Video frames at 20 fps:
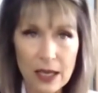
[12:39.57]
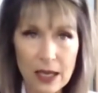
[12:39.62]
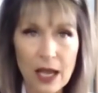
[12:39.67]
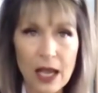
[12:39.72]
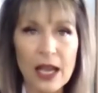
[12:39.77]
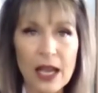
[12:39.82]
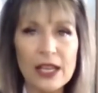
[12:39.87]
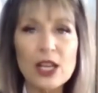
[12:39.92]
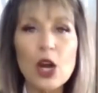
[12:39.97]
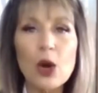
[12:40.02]

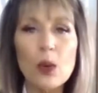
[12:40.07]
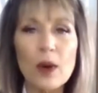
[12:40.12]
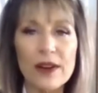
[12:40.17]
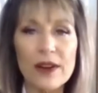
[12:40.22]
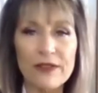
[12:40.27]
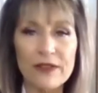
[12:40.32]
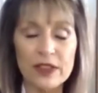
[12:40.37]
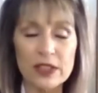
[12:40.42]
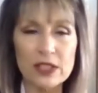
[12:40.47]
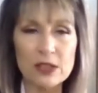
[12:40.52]
I know
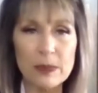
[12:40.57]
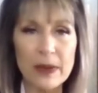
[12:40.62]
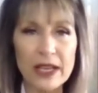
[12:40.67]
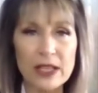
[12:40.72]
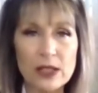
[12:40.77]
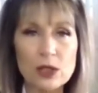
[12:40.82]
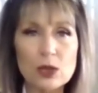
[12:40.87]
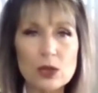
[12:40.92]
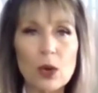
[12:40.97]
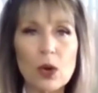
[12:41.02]
what fills
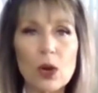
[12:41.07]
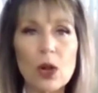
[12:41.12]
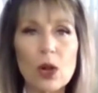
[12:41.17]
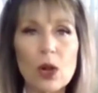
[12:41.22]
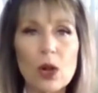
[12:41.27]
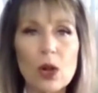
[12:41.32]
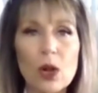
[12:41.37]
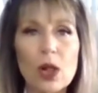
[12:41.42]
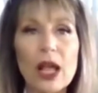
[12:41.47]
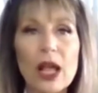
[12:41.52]
my
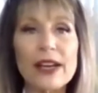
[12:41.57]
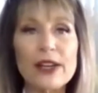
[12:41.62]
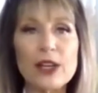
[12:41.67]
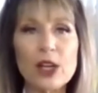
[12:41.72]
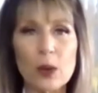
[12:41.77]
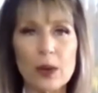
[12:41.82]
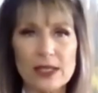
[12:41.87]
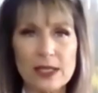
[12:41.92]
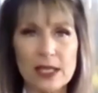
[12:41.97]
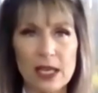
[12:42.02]
soul. I know what's
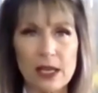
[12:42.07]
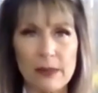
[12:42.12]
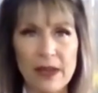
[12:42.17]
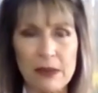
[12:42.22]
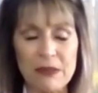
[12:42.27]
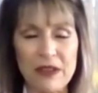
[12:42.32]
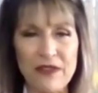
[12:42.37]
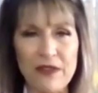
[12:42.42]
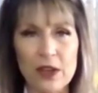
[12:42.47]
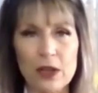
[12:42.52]
going to make
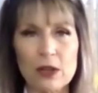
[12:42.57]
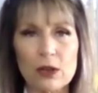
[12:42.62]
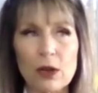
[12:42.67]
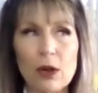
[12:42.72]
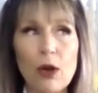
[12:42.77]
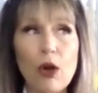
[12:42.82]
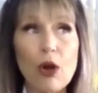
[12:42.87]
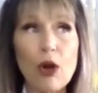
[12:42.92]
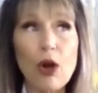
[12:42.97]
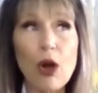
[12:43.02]
me feel
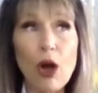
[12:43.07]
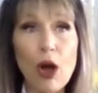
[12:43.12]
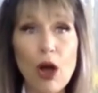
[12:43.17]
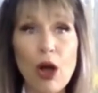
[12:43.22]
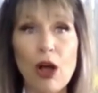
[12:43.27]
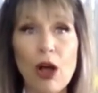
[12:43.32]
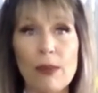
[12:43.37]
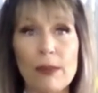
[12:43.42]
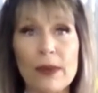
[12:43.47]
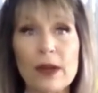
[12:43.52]

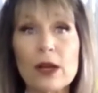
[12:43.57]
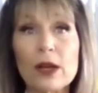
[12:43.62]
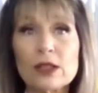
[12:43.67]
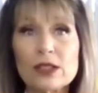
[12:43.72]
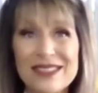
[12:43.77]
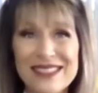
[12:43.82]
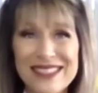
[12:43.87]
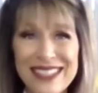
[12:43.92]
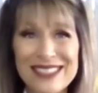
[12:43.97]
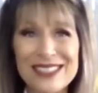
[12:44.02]
calm,
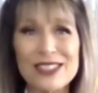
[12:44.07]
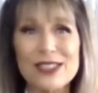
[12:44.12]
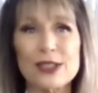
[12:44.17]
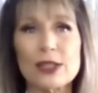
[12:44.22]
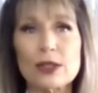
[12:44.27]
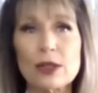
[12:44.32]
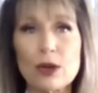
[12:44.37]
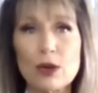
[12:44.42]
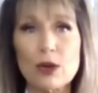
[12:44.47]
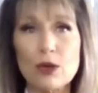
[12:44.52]

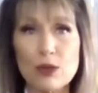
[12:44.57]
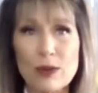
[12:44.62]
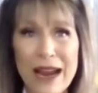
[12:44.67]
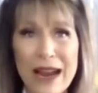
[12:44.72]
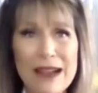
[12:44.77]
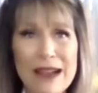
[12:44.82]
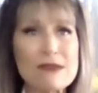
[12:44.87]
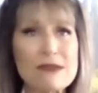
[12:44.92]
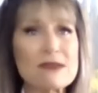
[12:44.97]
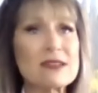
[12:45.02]
centered,
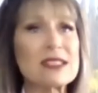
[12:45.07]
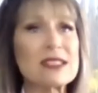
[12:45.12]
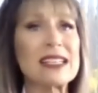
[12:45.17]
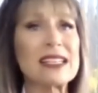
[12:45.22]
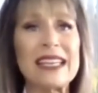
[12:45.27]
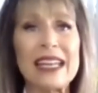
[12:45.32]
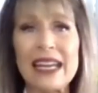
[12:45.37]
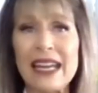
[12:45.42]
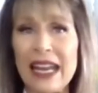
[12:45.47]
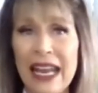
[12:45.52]
grounded
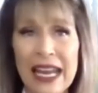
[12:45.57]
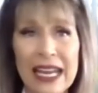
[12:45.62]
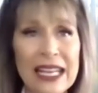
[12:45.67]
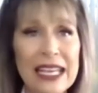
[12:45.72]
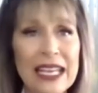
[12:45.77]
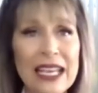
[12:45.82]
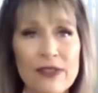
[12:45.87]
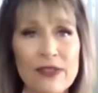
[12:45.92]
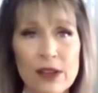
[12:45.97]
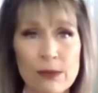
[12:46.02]
in
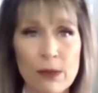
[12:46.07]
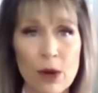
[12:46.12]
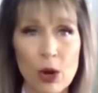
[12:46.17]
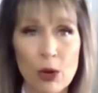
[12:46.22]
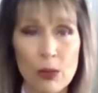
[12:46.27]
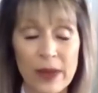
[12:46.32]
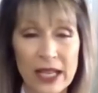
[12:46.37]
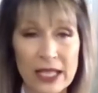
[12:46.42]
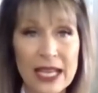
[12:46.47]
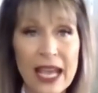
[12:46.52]
any given
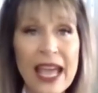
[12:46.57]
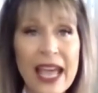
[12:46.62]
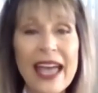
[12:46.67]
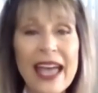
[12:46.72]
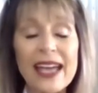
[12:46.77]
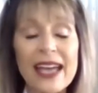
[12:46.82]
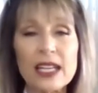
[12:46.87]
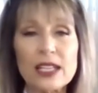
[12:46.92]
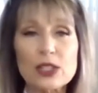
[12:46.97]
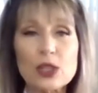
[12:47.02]
moment.
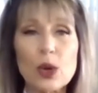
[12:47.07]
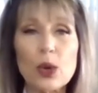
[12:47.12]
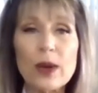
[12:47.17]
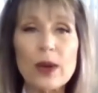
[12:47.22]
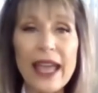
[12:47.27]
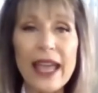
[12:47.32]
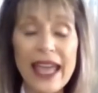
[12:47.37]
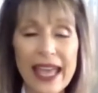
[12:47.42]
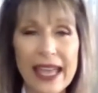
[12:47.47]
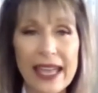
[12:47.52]
And it's
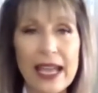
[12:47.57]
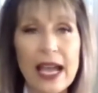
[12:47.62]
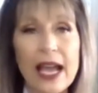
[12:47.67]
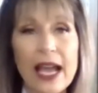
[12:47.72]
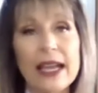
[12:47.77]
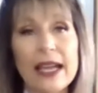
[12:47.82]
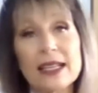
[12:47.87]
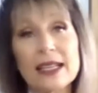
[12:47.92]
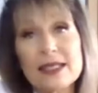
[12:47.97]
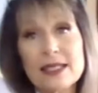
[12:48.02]
okay. I
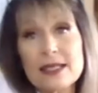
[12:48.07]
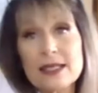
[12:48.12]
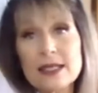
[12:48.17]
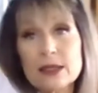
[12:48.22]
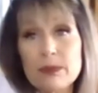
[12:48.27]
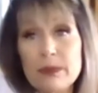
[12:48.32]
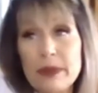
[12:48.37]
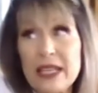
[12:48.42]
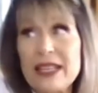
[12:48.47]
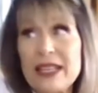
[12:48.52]
can still
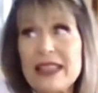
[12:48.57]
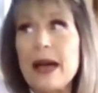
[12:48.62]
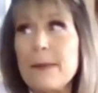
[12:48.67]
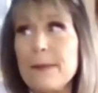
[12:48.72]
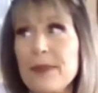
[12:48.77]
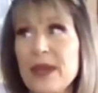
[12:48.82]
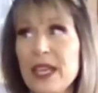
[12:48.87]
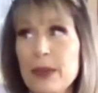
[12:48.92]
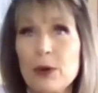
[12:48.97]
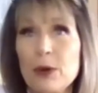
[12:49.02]
be that
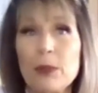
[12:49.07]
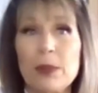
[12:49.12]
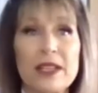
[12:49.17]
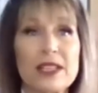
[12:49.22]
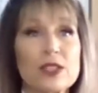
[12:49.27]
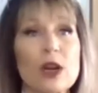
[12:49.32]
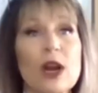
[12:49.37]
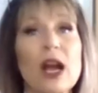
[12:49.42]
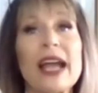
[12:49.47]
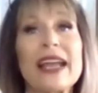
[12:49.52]
people
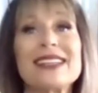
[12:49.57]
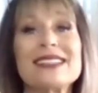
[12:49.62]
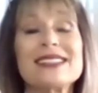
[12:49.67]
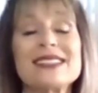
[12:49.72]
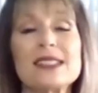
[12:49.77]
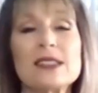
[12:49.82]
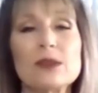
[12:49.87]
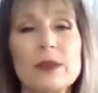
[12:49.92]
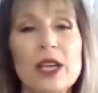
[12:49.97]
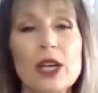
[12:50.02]
pleaser. I can
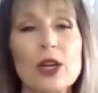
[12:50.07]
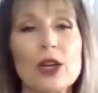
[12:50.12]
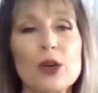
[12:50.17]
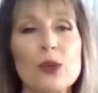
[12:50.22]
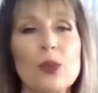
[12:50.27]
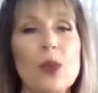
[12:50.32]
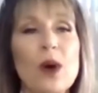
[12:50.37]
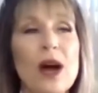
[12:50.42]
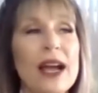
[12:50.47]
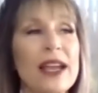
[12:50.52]
still be a
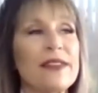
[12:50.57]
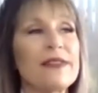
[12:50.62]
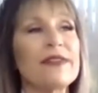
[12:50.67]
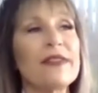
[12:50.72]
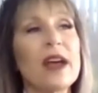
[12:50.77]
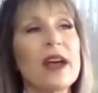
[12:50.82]
good wife.